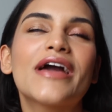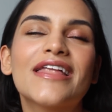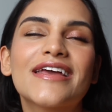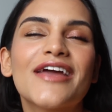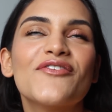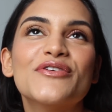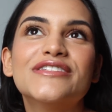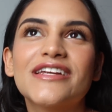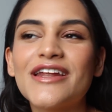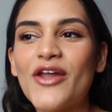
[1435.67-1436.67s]
okay, like if you
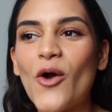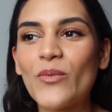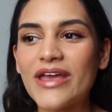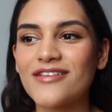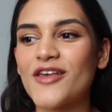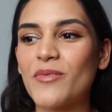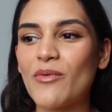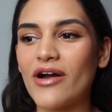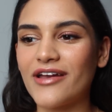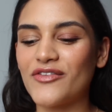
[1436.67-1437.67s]
didn't know me and saw me
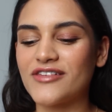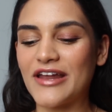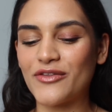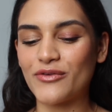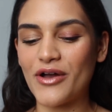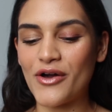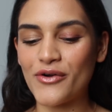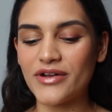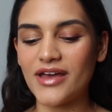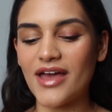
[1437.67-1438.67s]
walking on the side of the
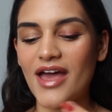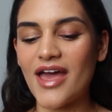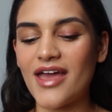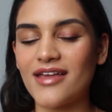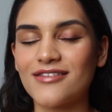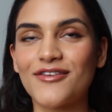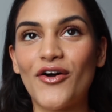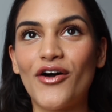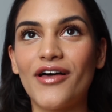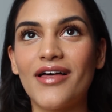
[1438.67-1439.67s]
road and
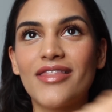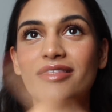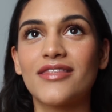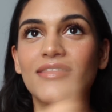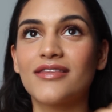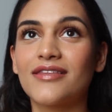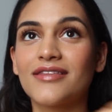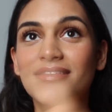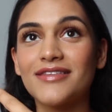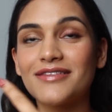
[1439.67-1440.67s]
saw, I would think you were
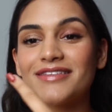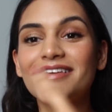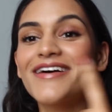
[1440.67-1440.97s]
ugly.